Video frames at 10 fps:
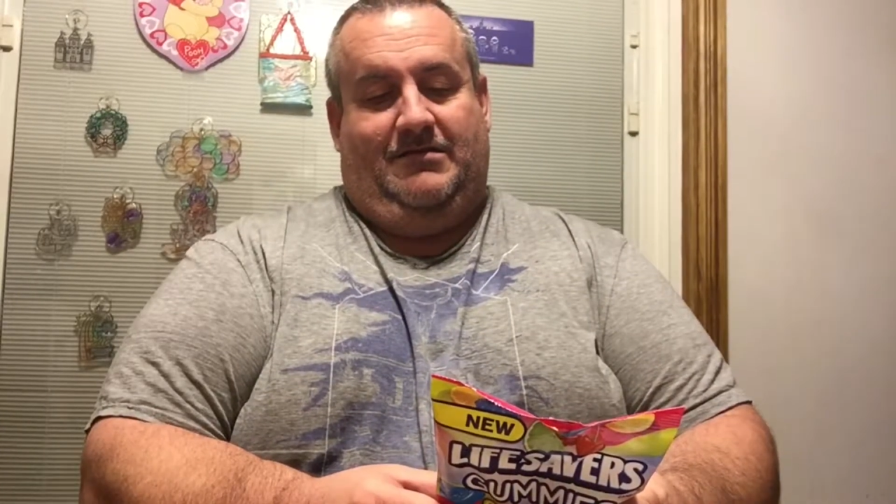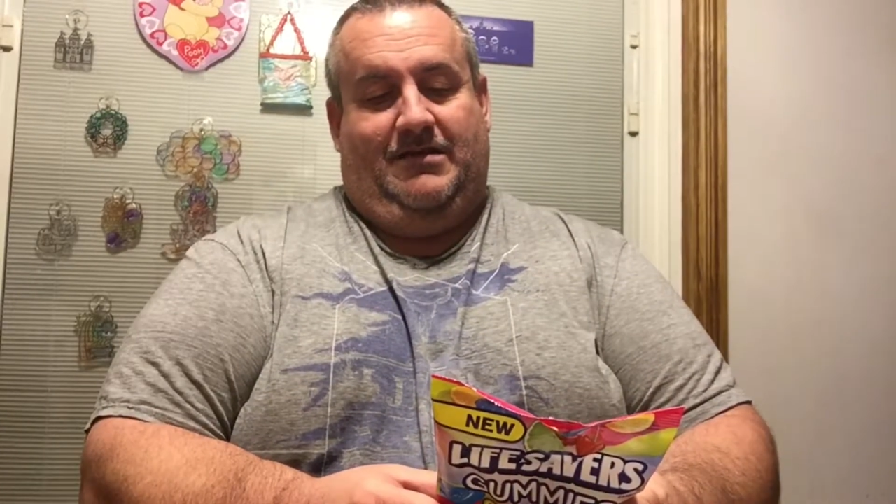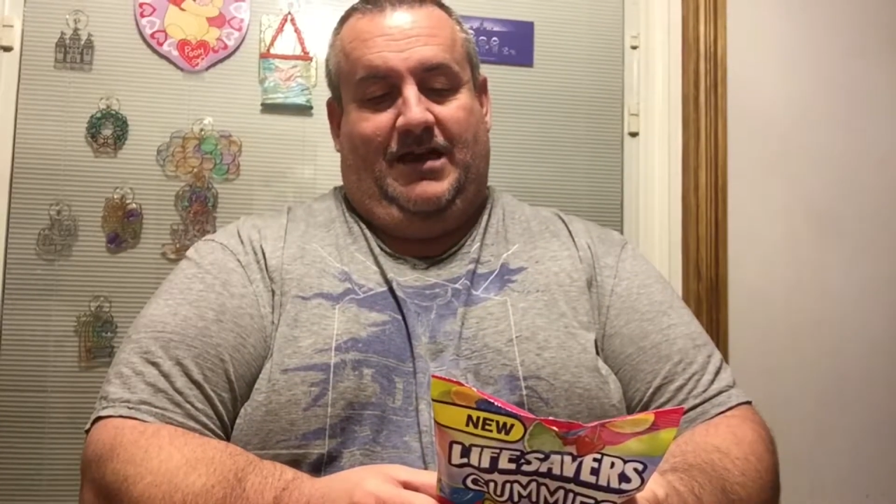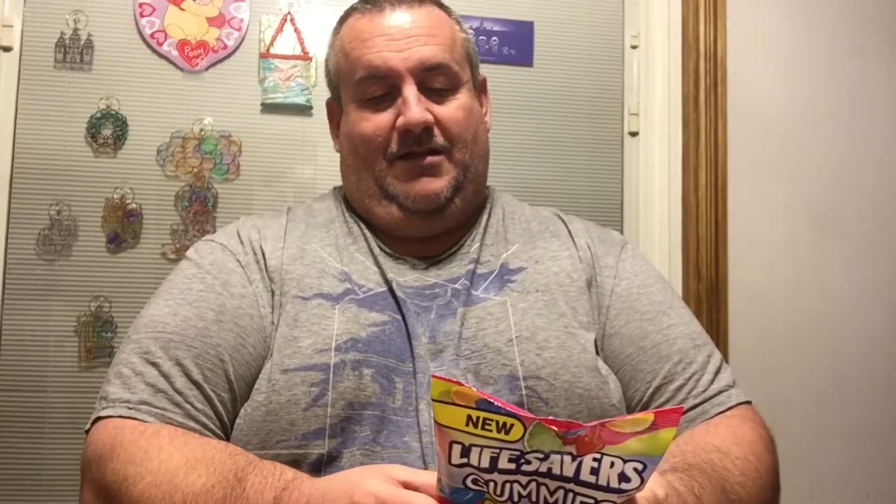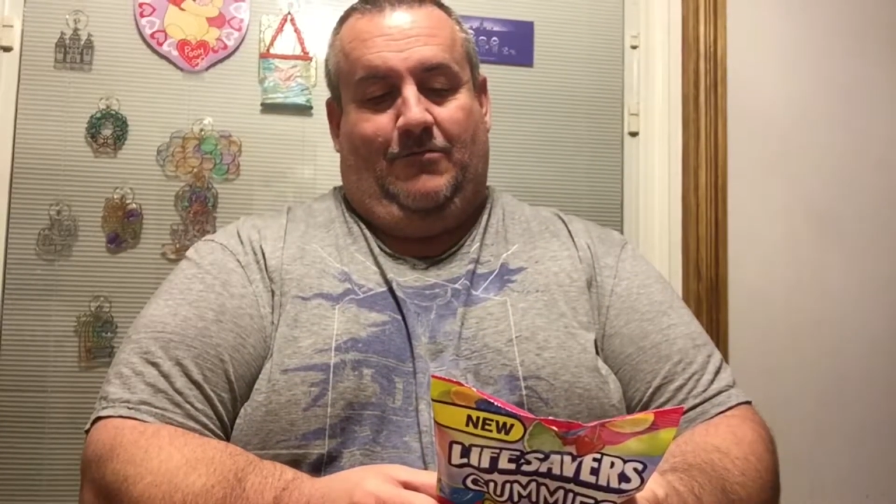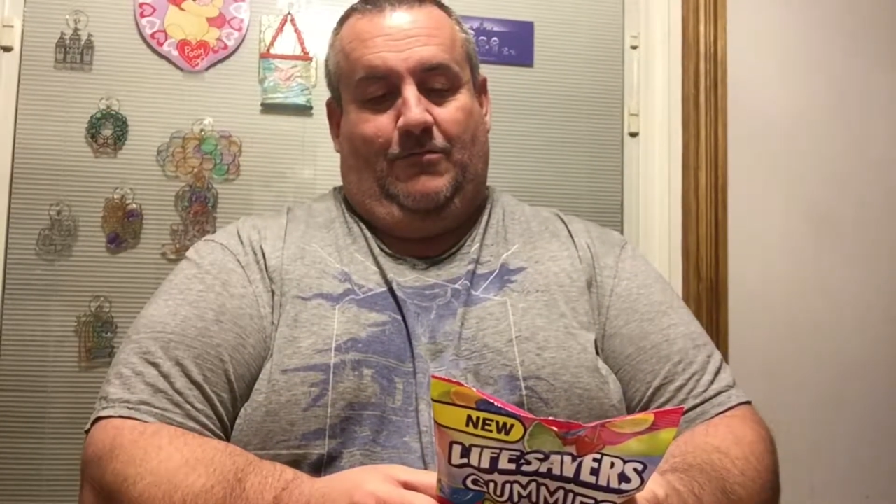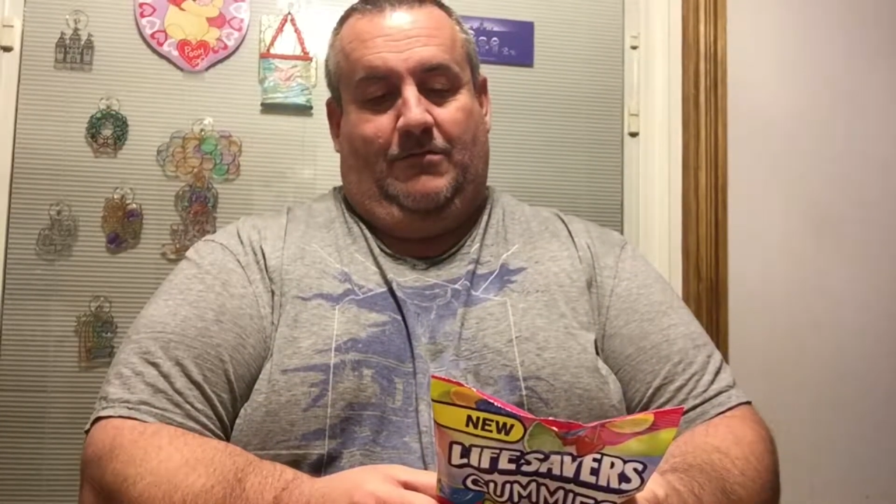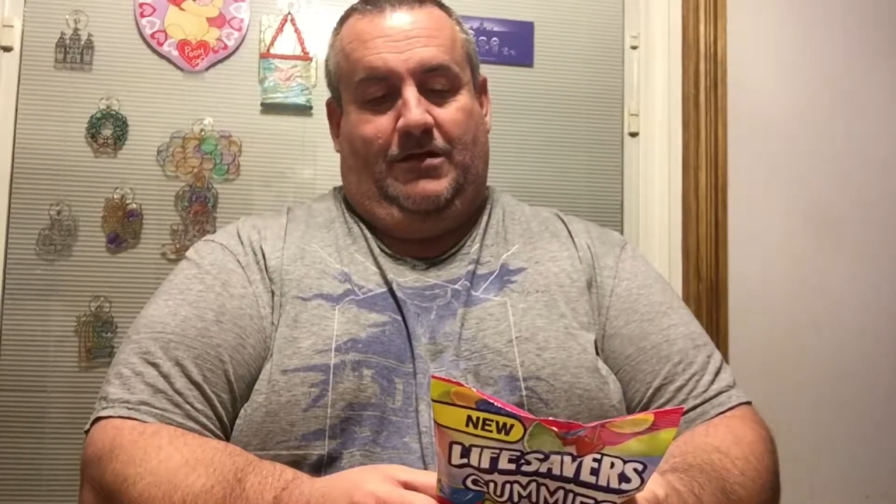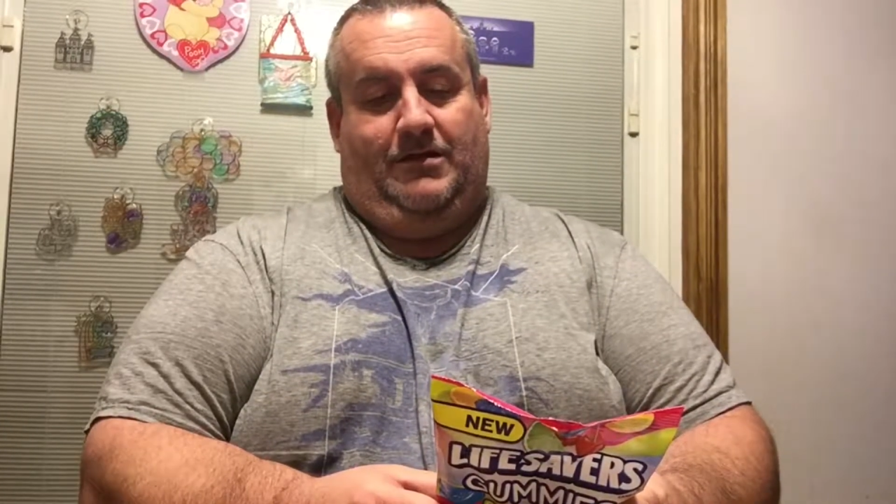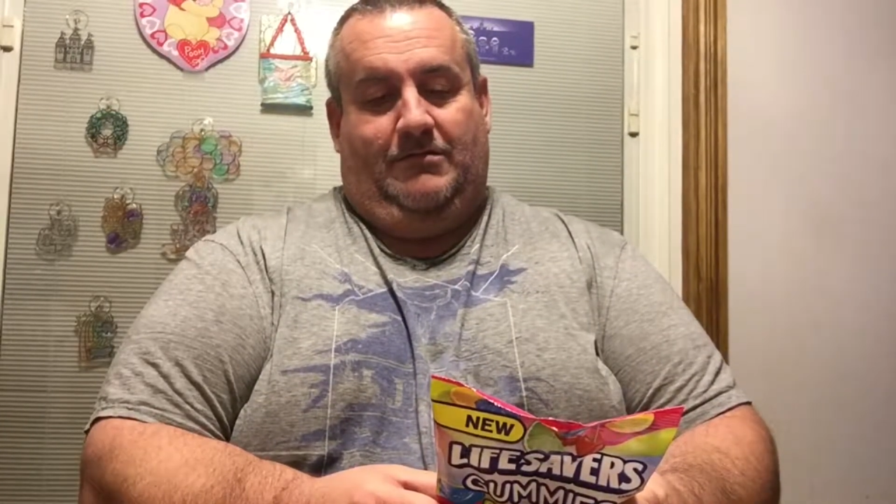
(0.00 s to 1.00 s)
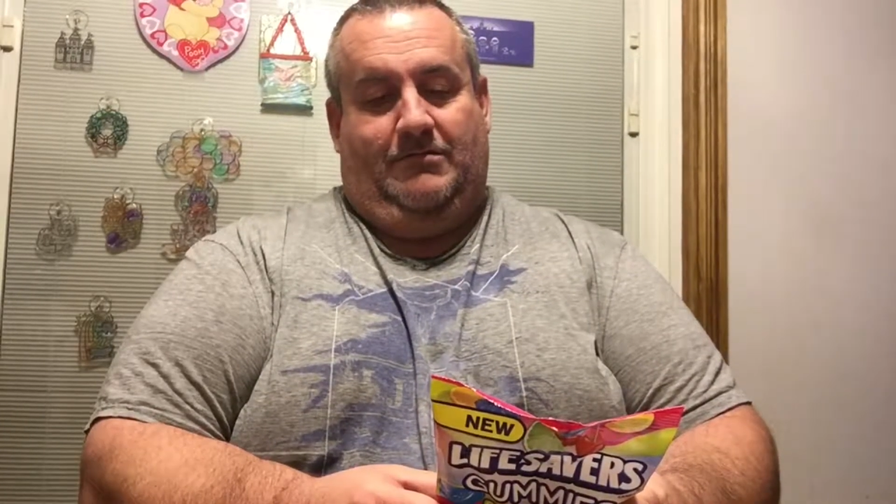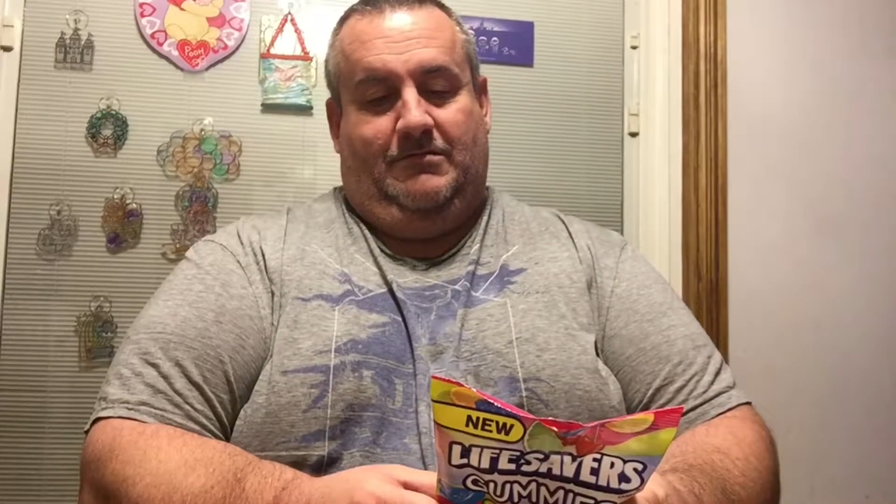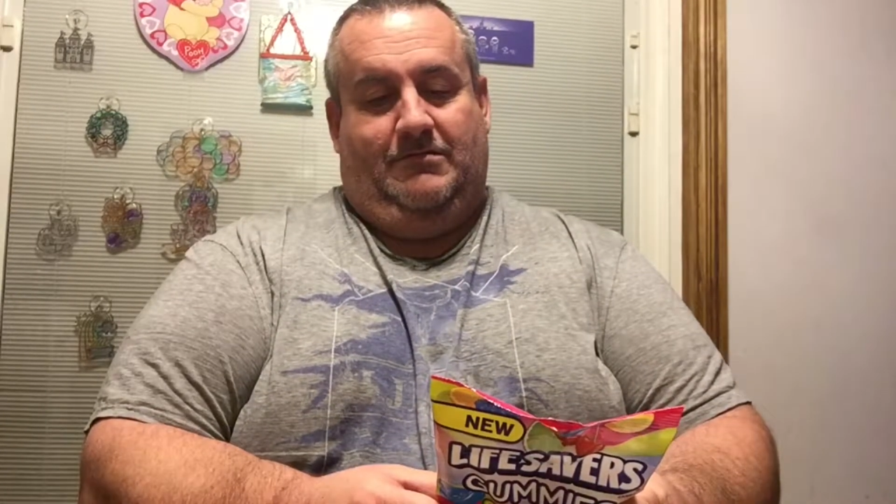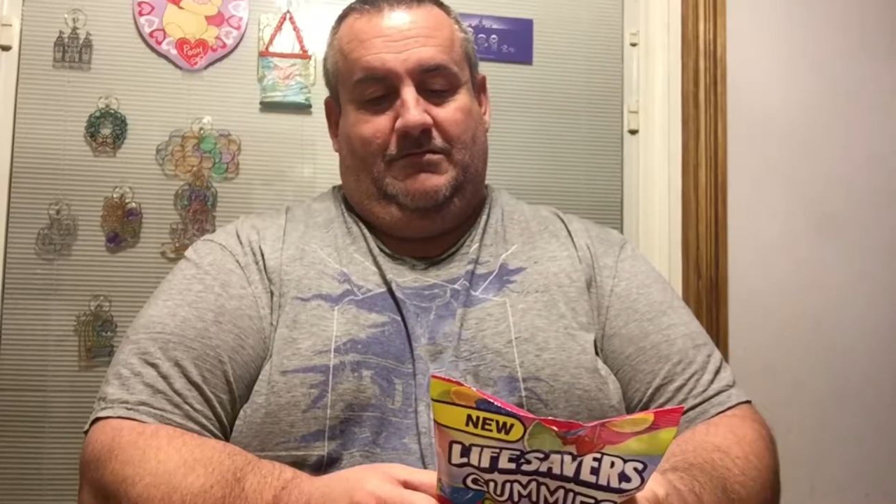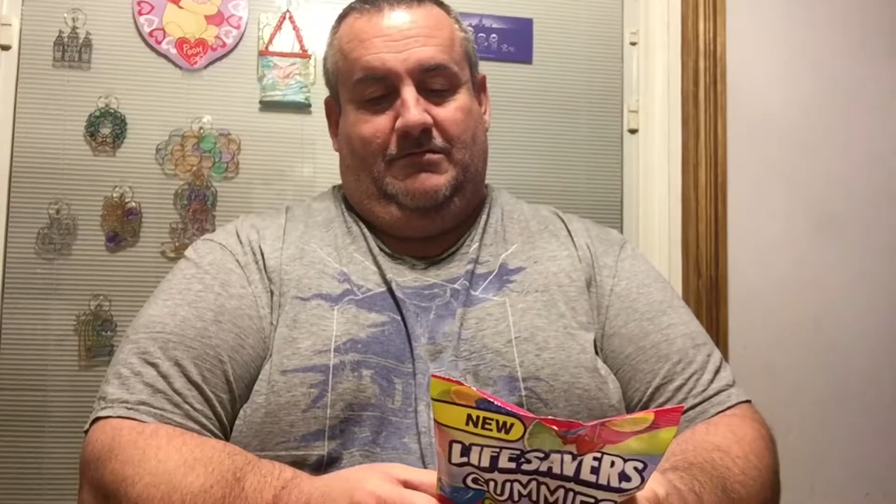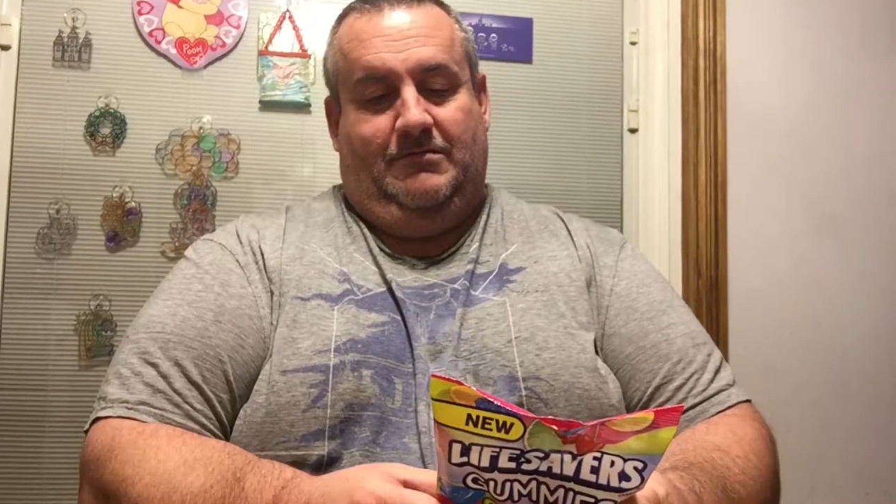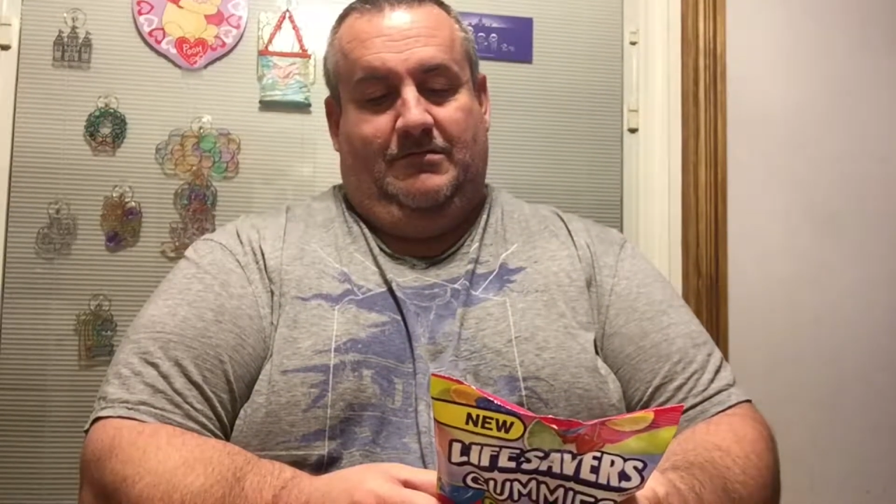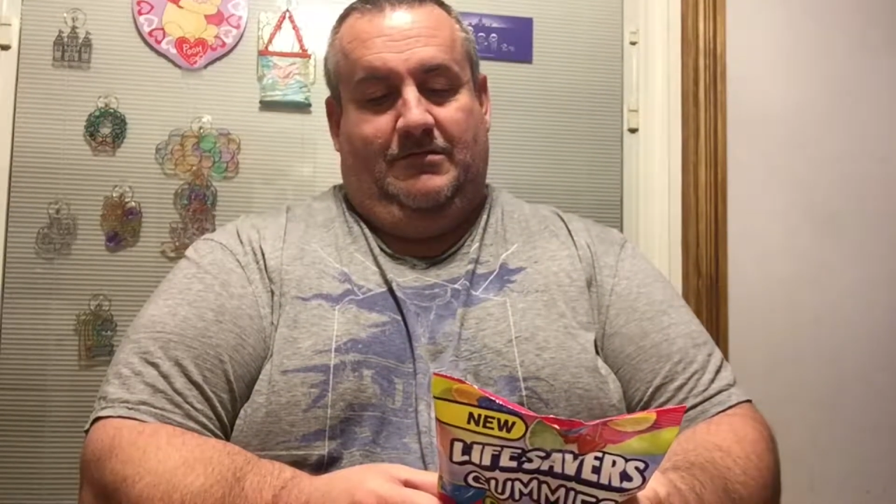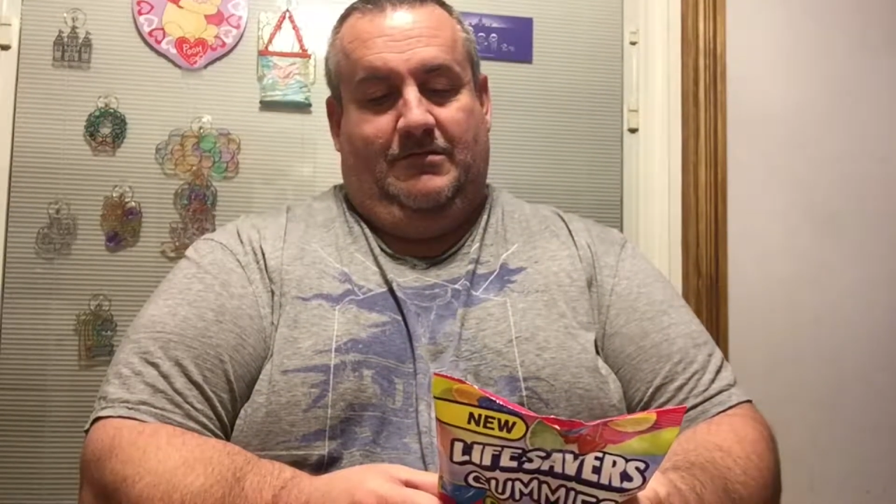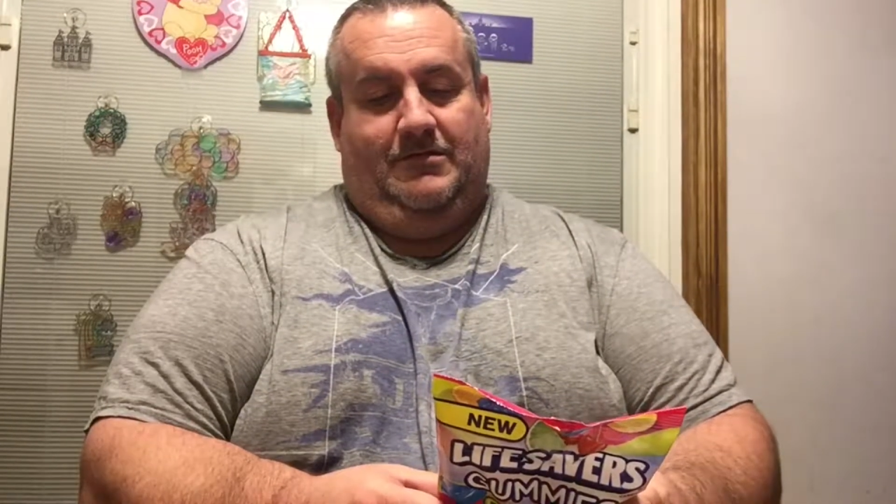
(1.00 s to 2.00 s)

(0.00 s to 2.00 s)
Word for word: that one. My knee?